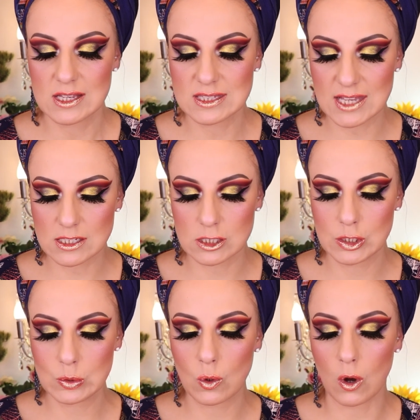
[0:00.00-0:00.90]
6
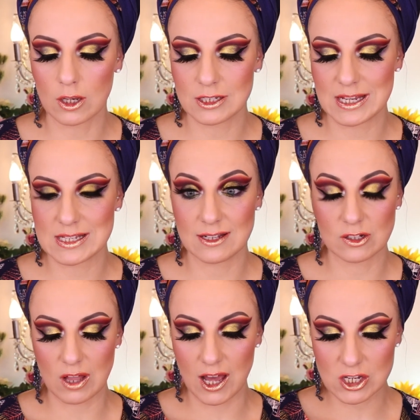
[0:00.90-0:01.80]
new holiday
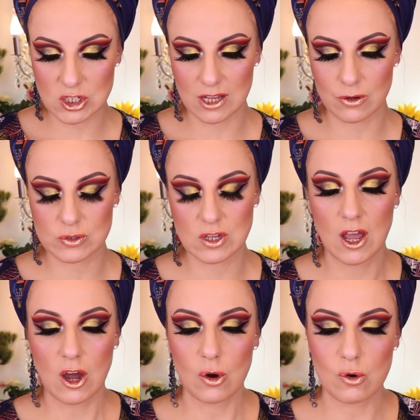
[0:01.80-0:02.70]
single eyeshadows,
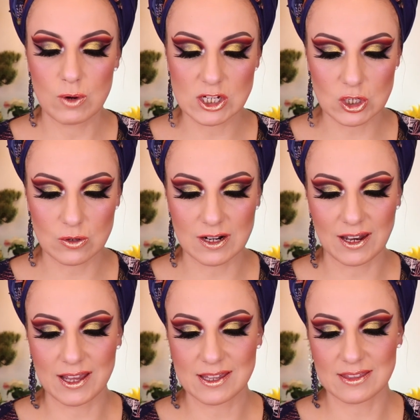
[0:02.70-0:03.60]
which look
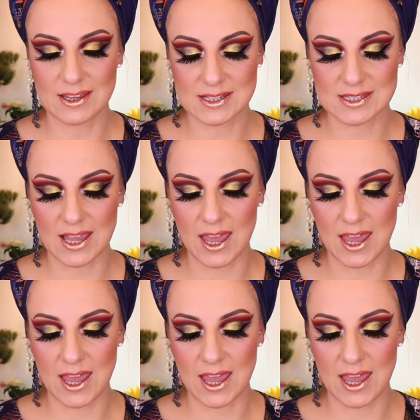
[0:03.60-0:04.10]
like this.